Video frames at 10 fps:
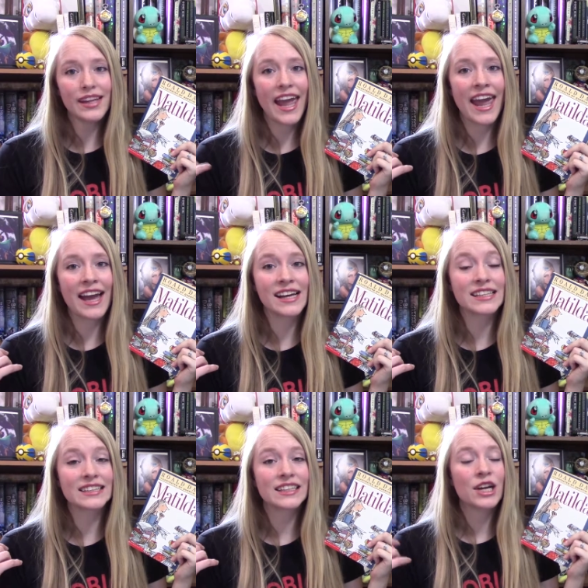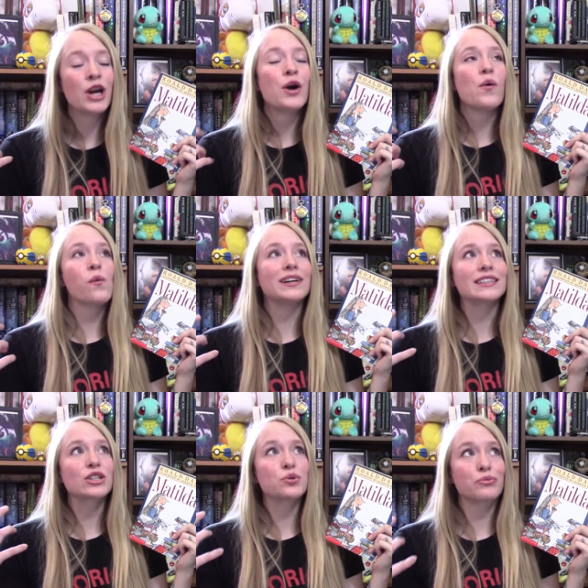and
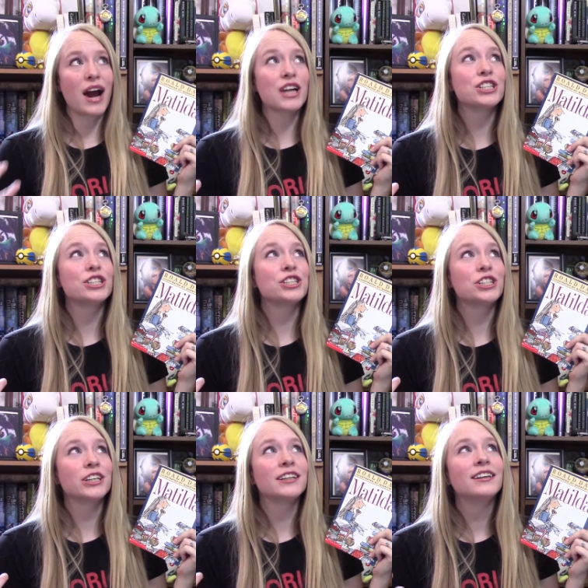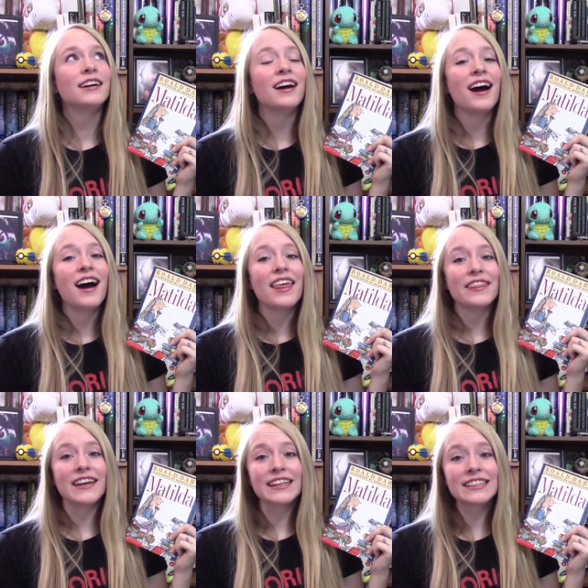was crushed.
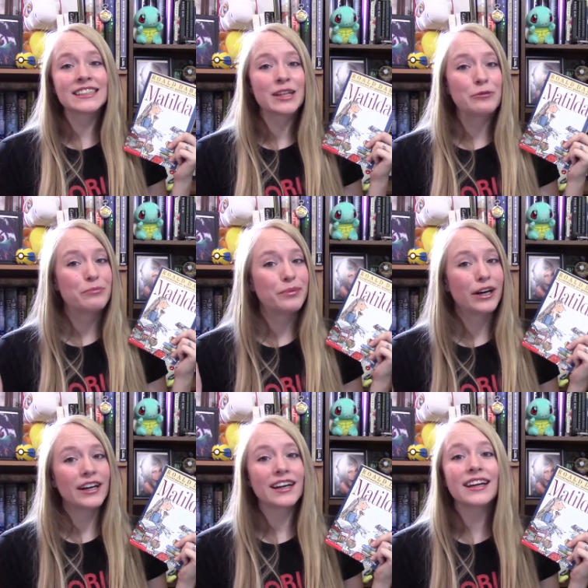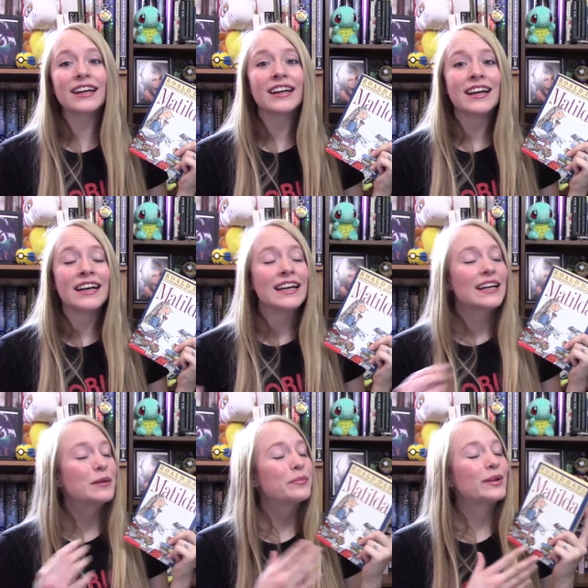This book
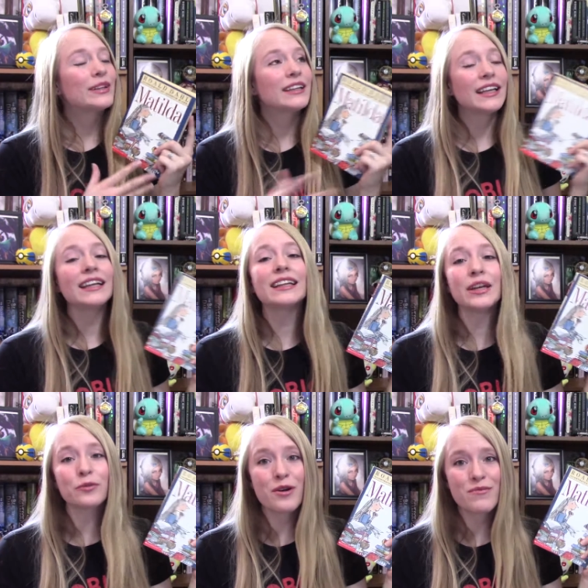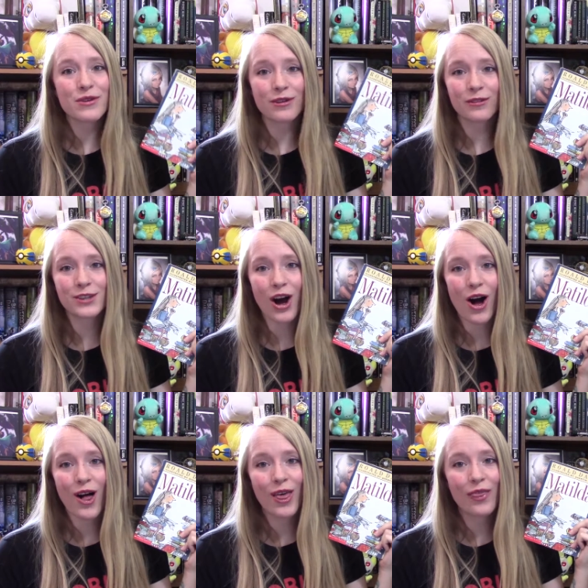completely removed
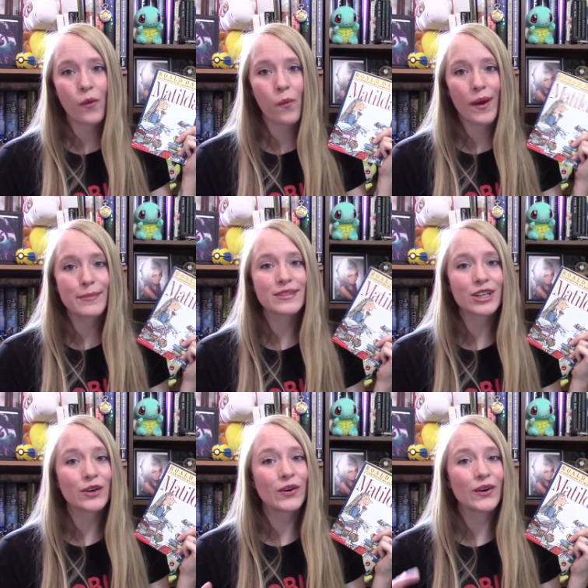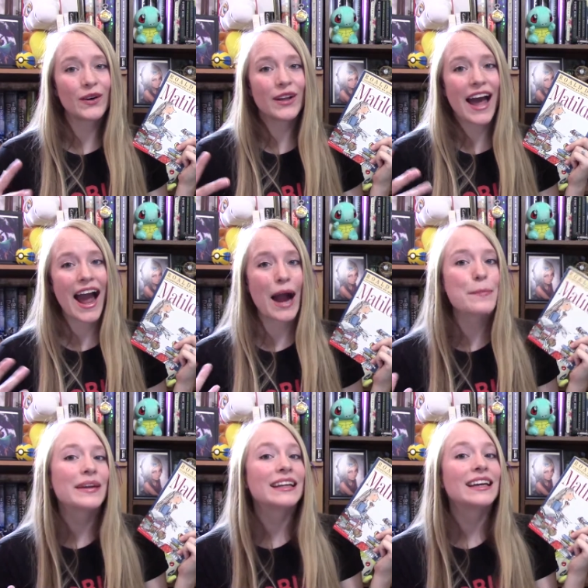all the whimsical
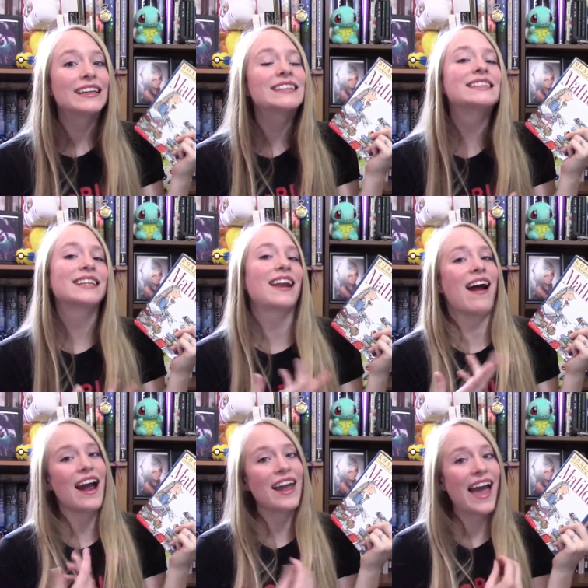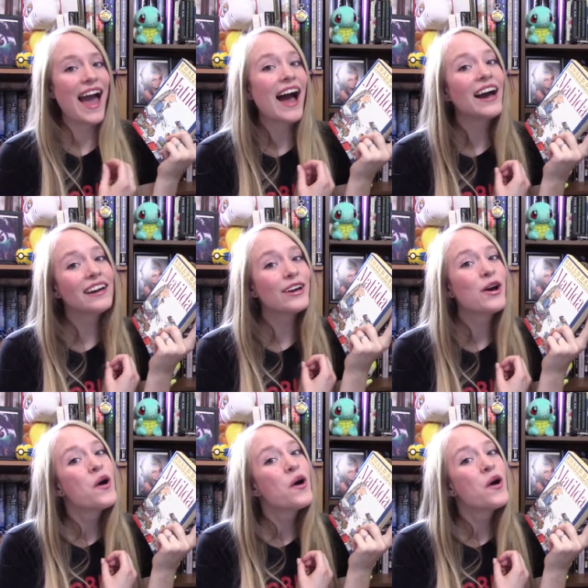happiness that I had